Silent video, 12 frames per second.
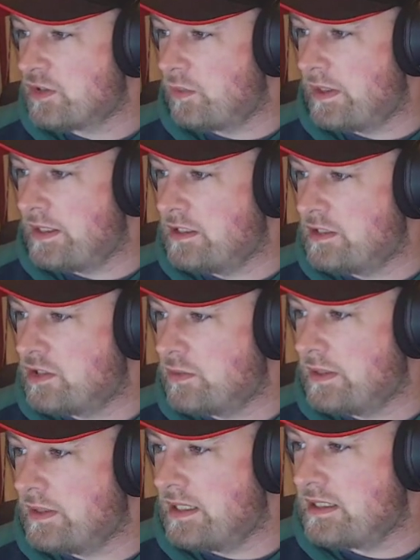So when you're
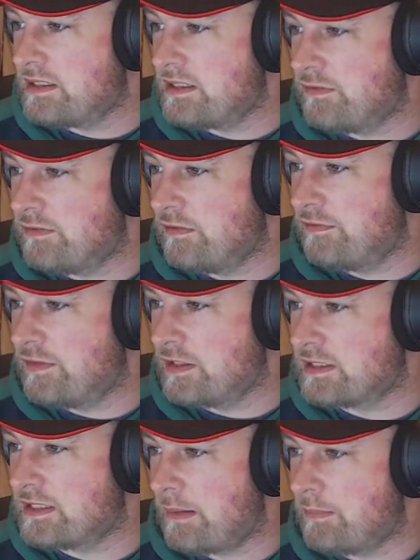doing this, if you've
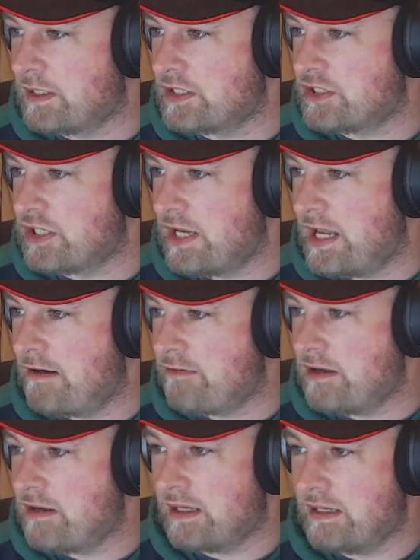established an
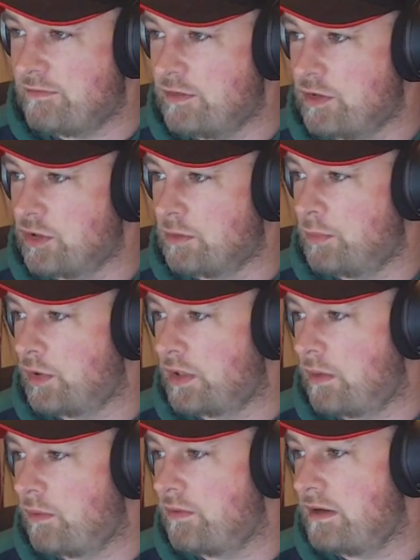area, like if you're going to bug
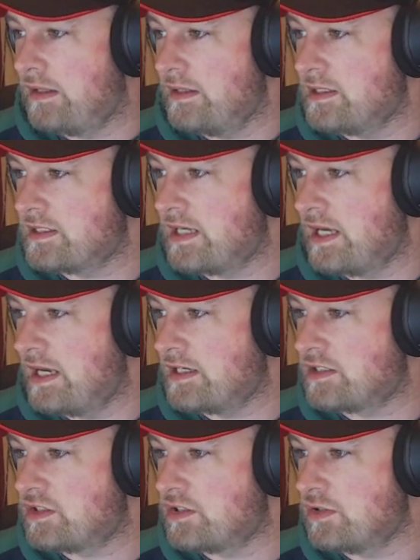out, in this case
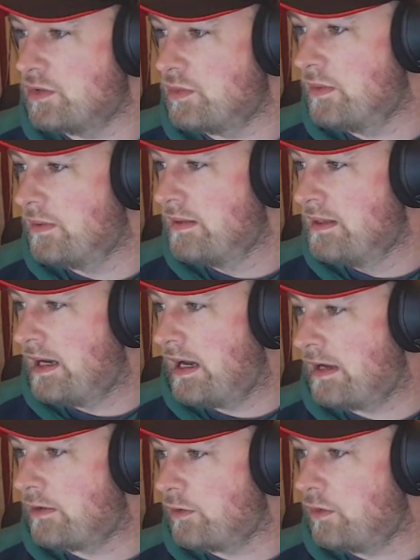to, I
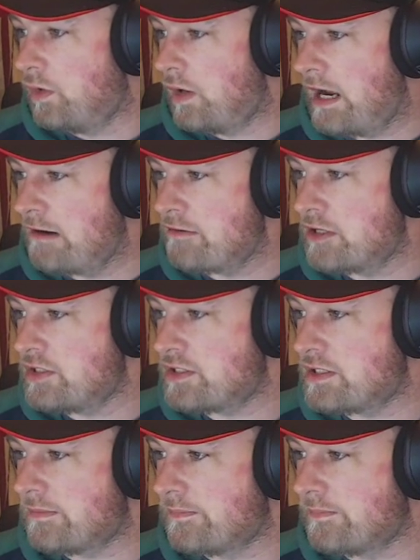don't know, Harrogate,
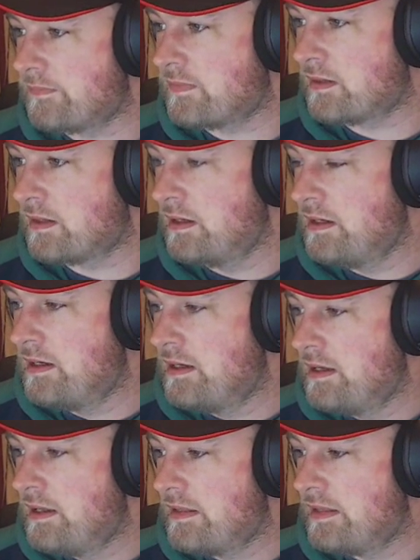
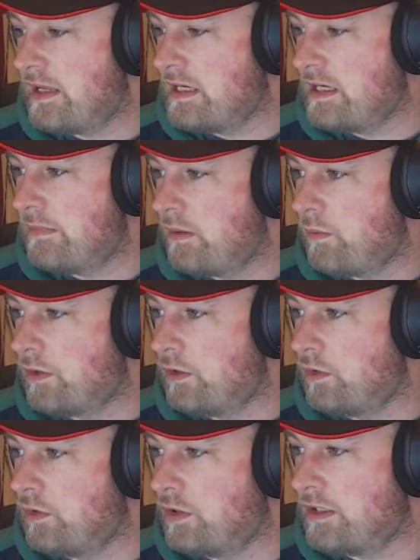then you might want to
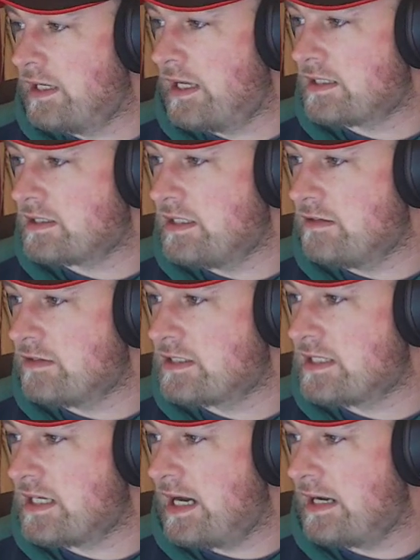look at the next nearest
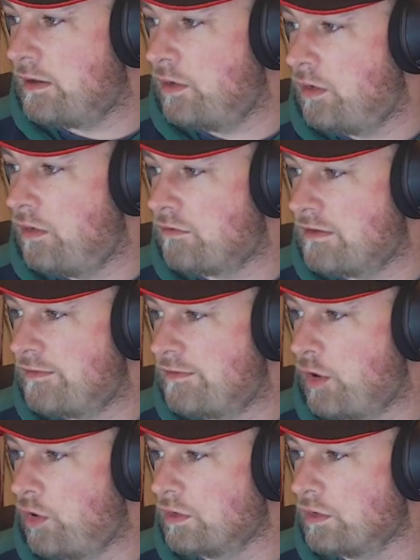target over.
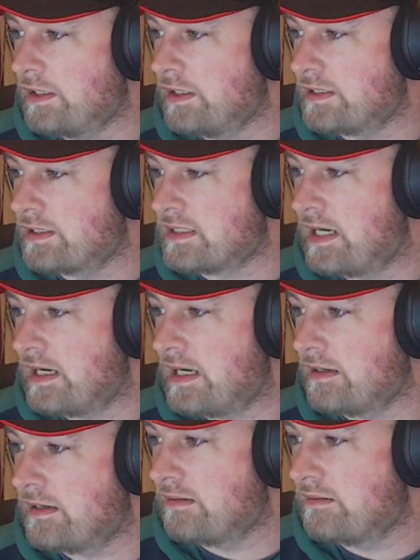If Hull is a
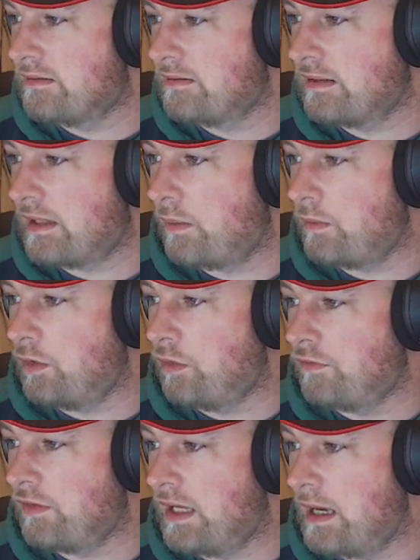target, that will
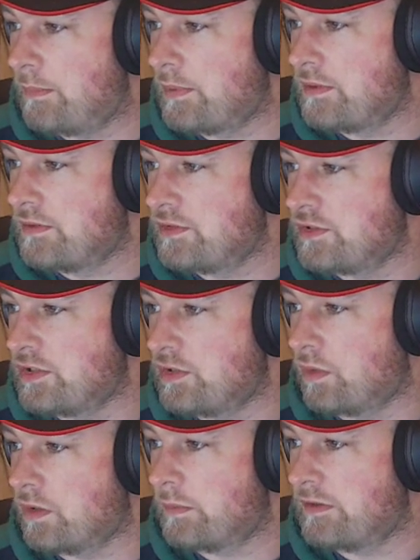overlap, so you
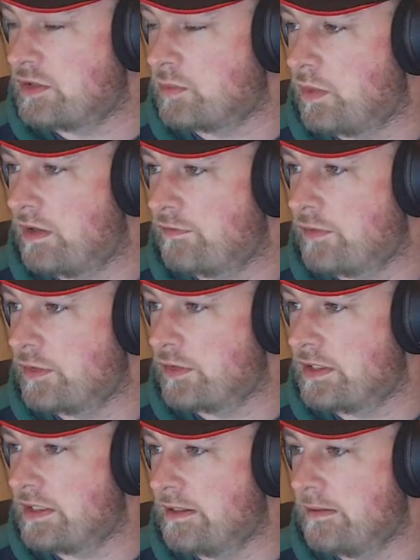want to be somewhere further
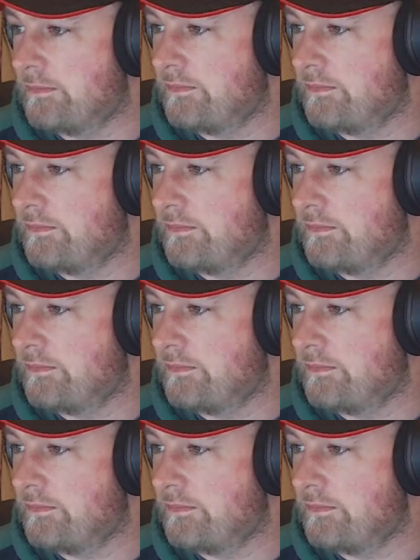here.